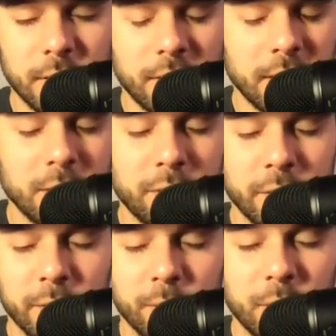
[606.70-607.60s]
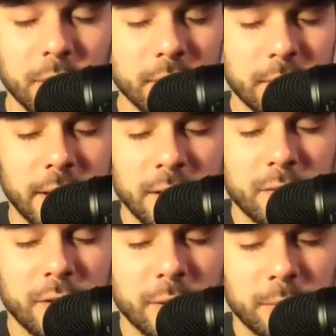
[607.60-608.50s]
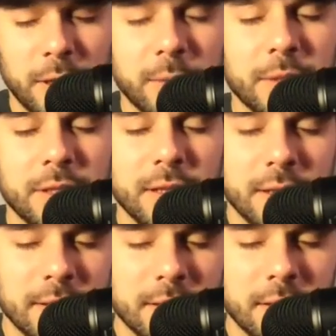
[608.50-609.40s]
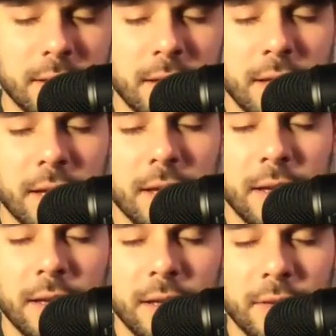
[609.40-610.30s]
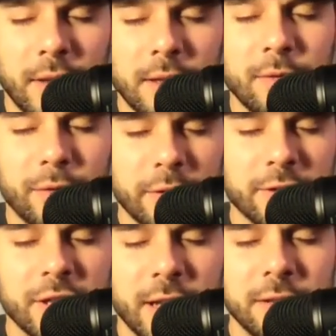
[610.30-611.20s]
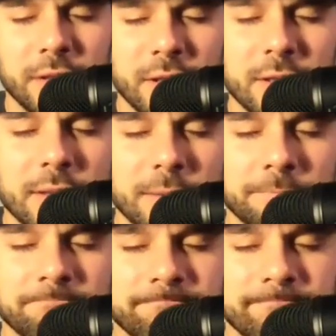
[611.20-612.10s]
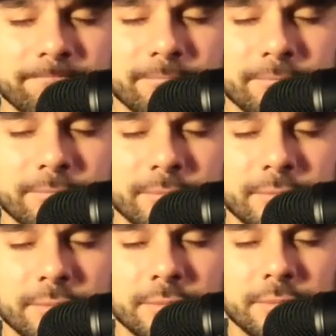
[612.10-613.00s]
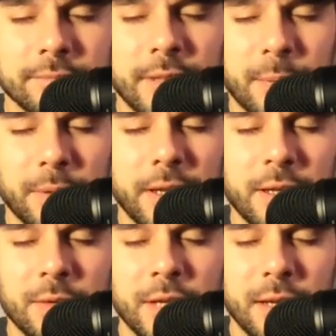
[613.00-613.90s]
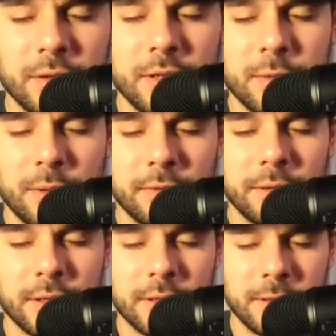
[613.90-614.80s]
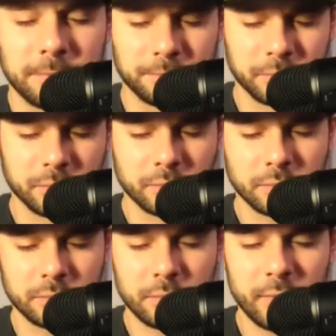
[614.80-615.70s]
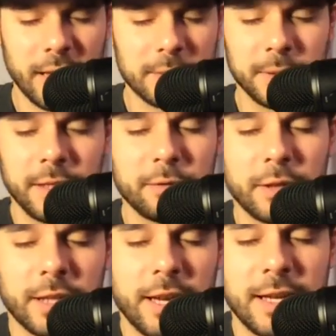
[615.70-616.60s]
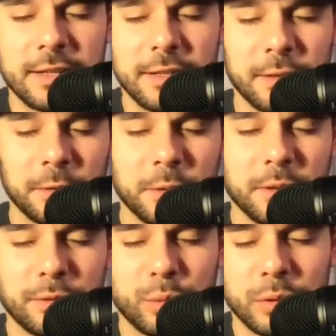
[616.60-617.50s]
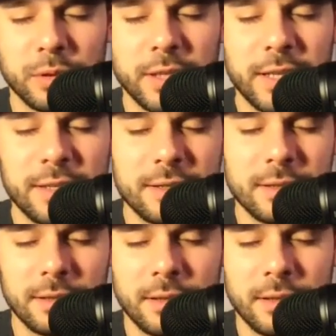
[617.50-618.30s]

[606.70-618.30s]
thank you for your word. Thank you for your promises. Thank you for your challenges. And I pray that you challenge each one of us as we live with the constant allure of worldliness